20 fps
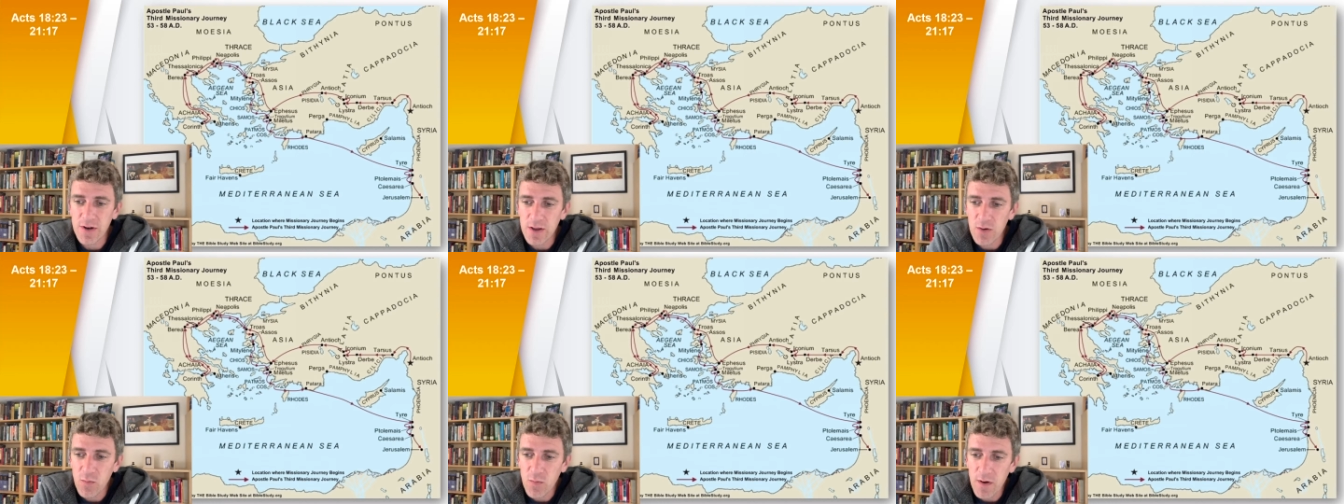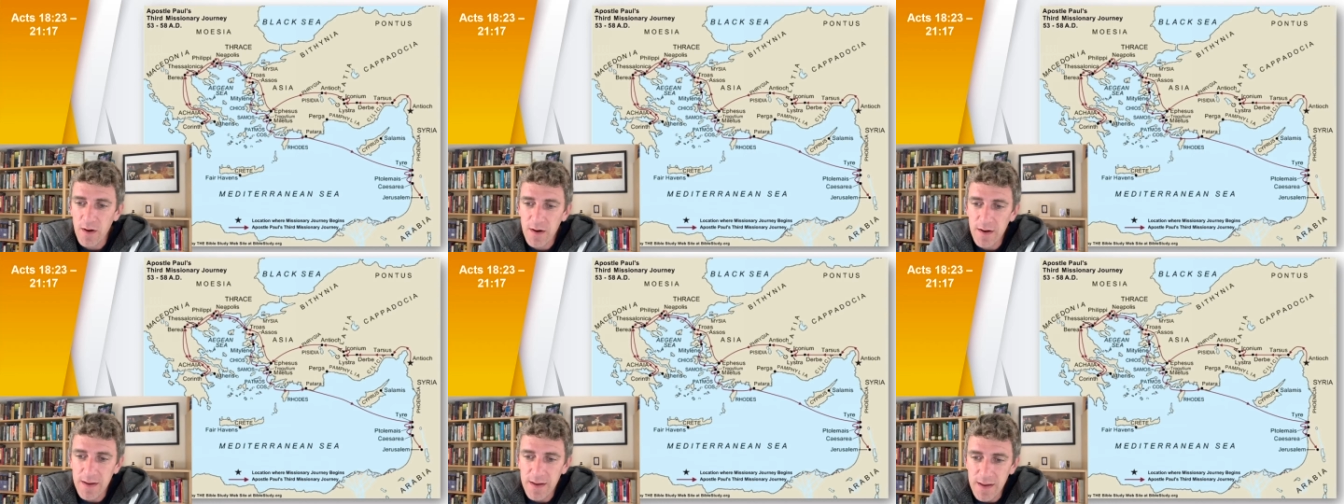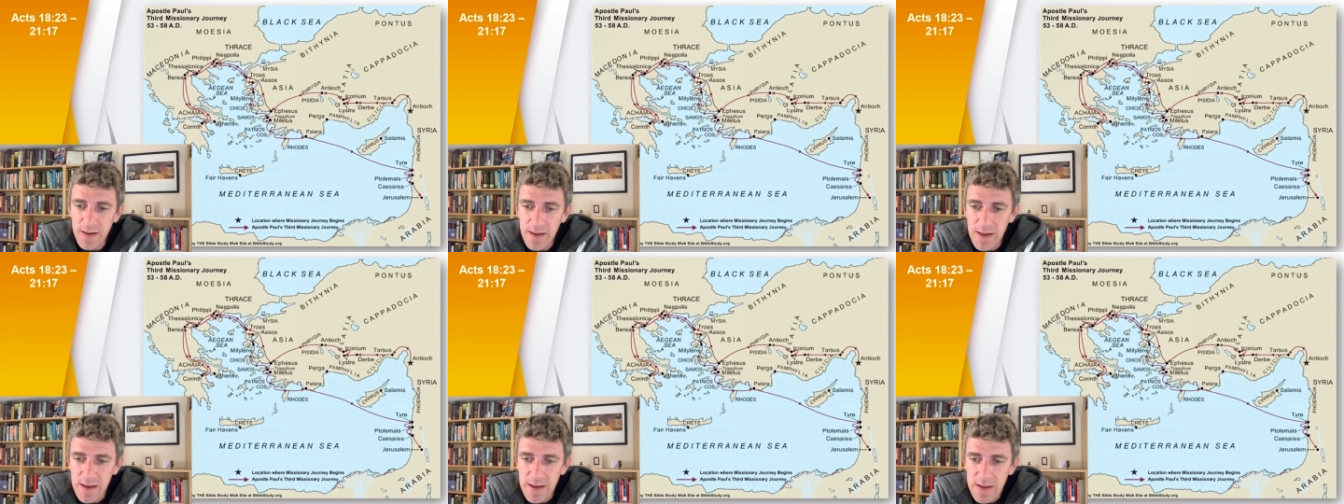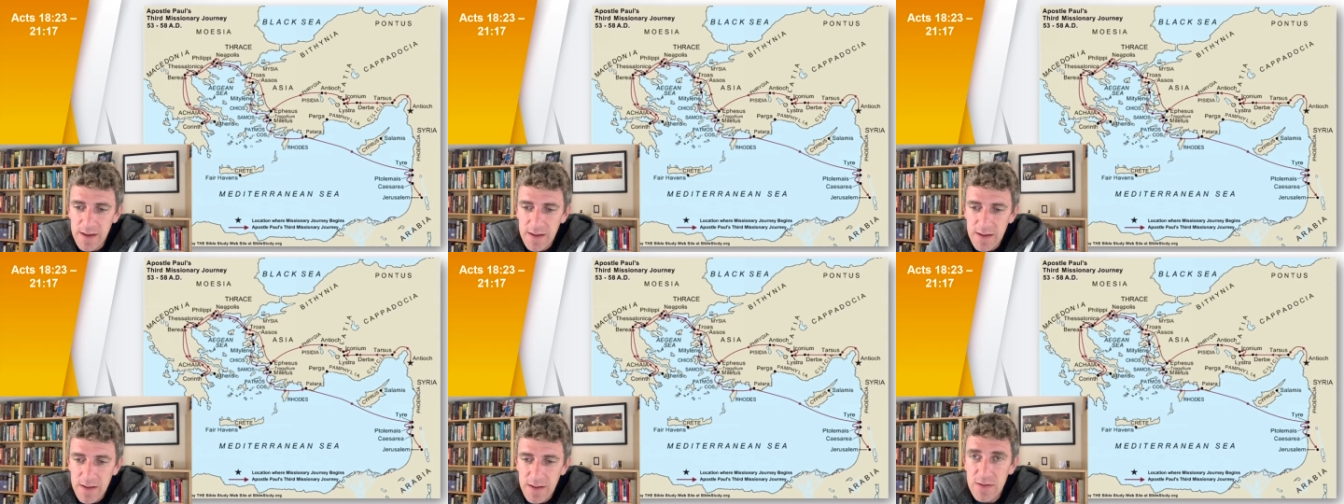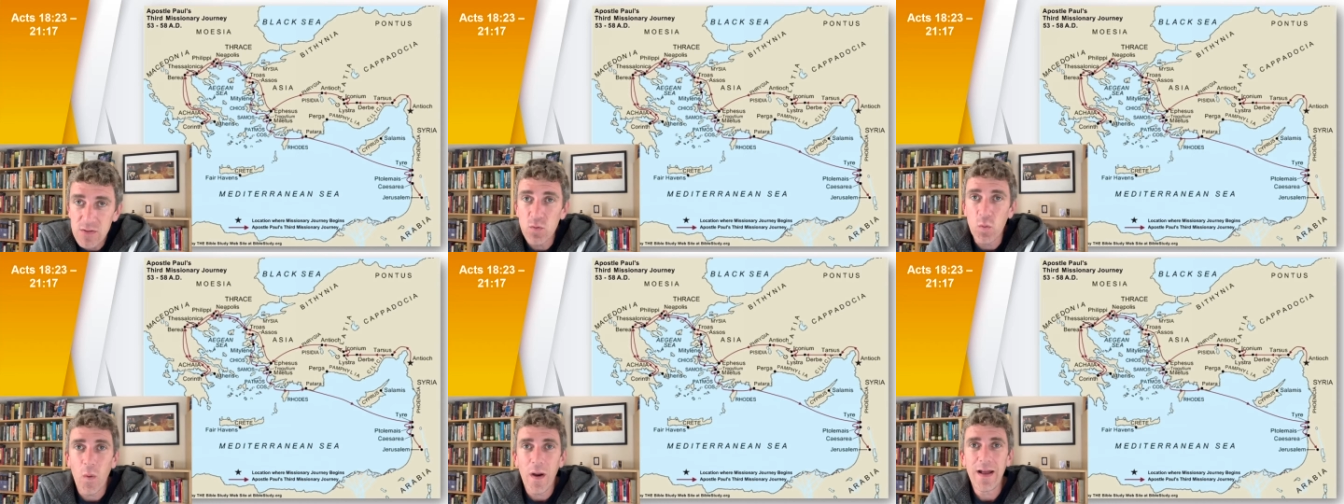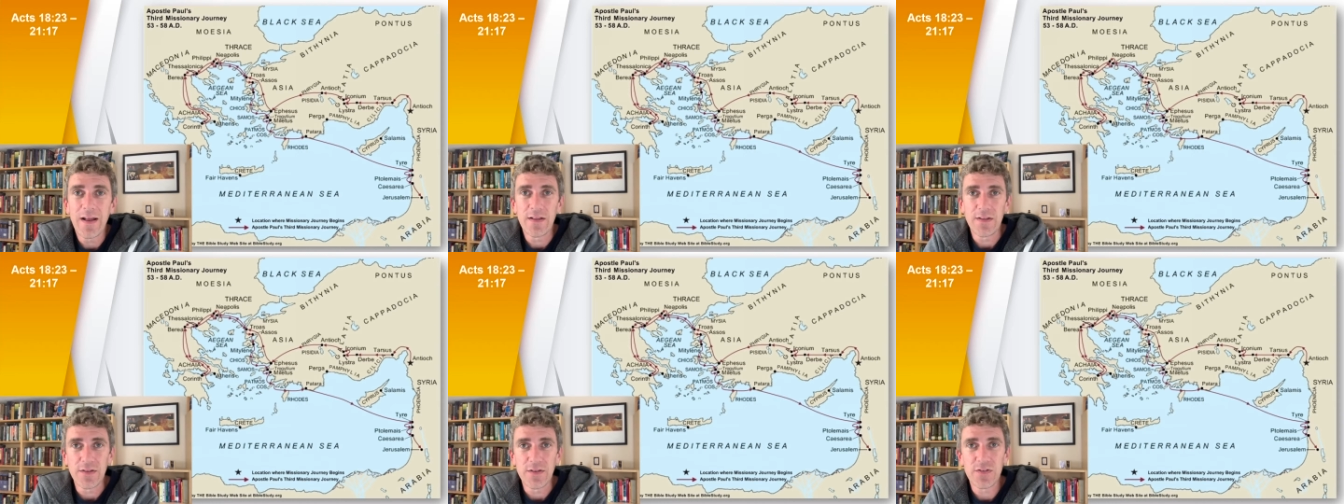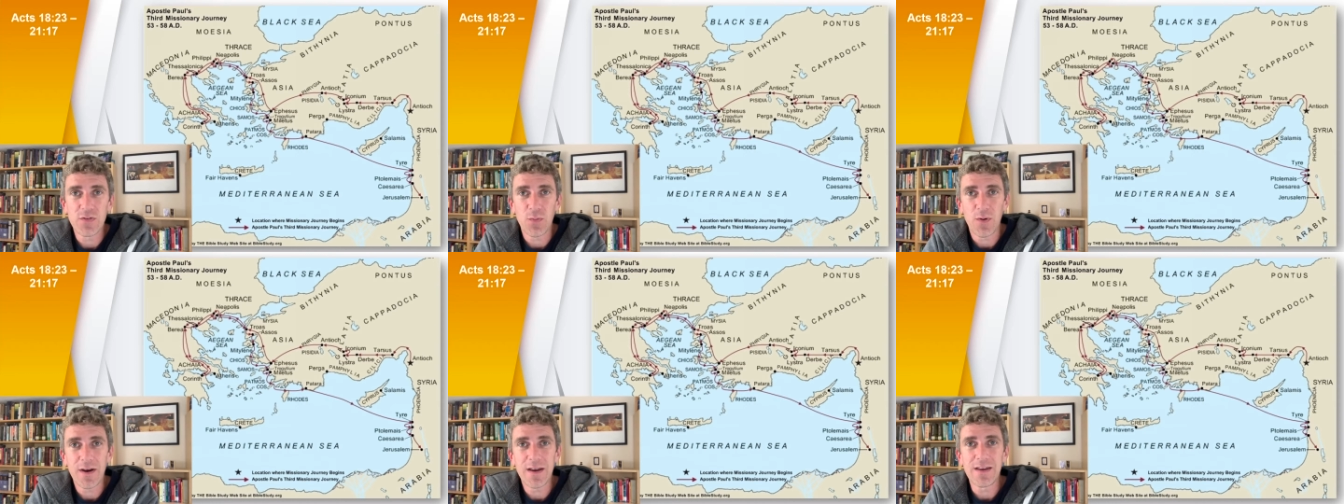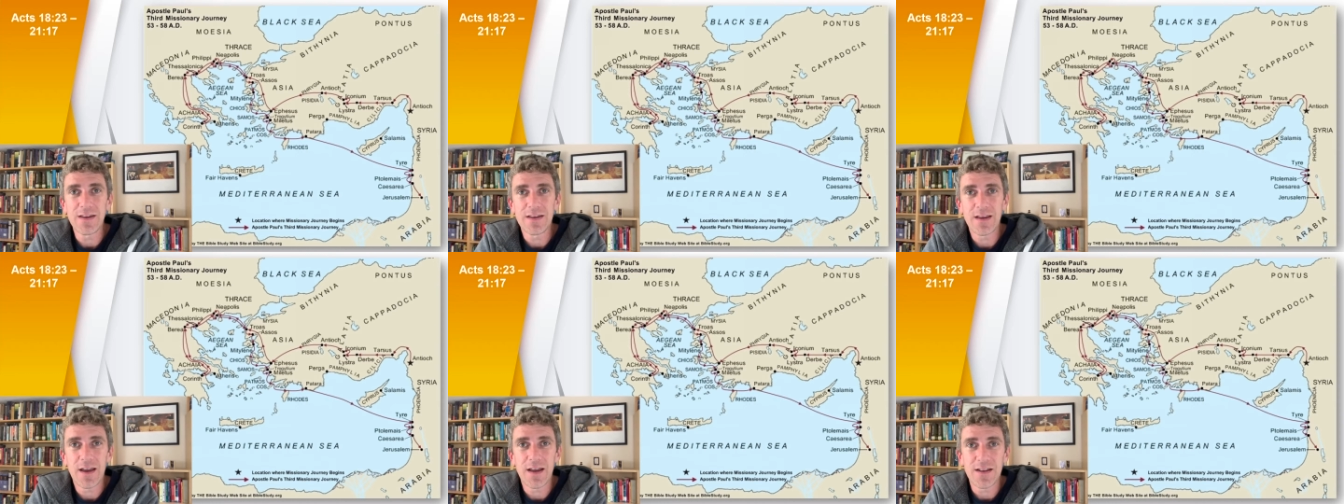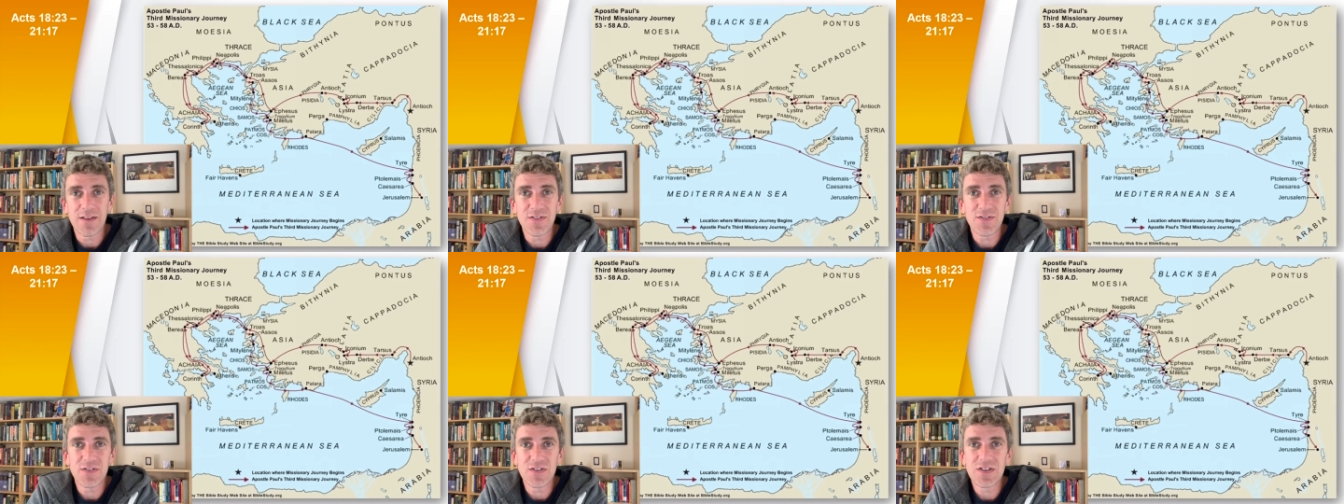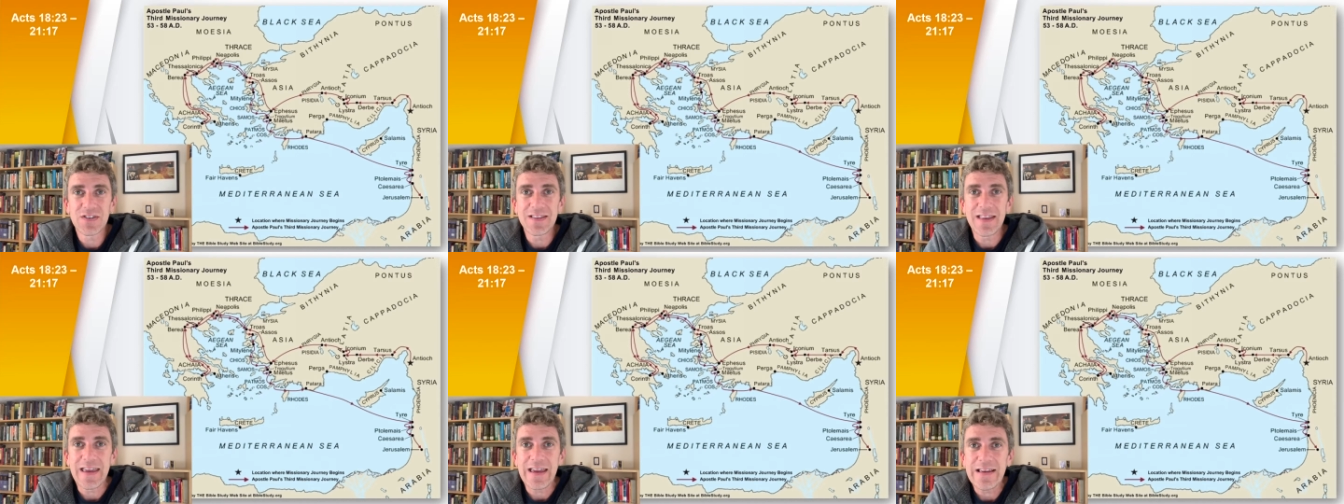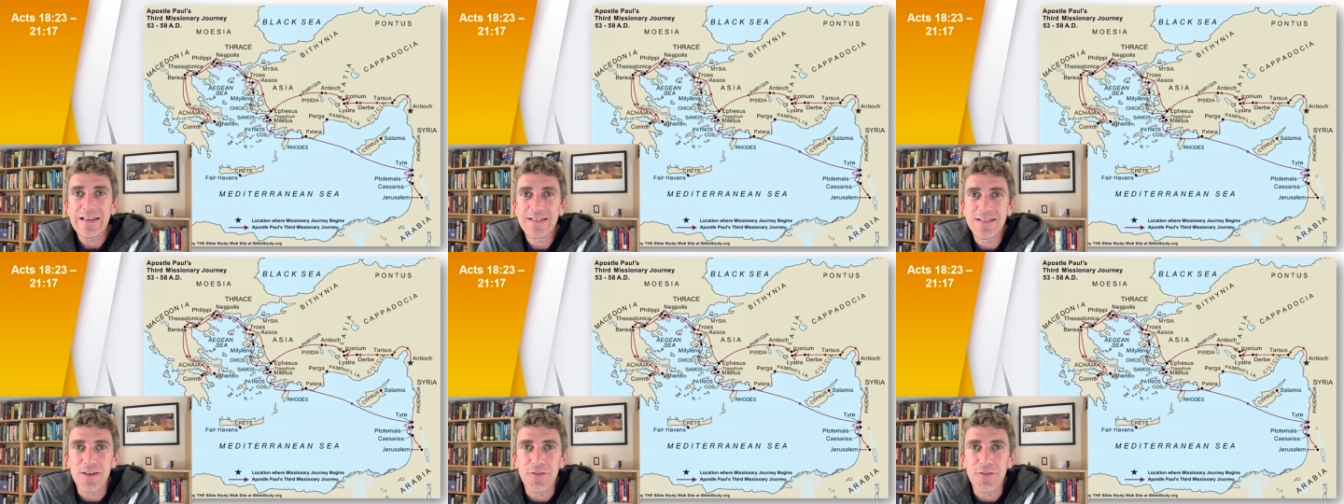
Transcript: where he dwells, where he kind of sticks,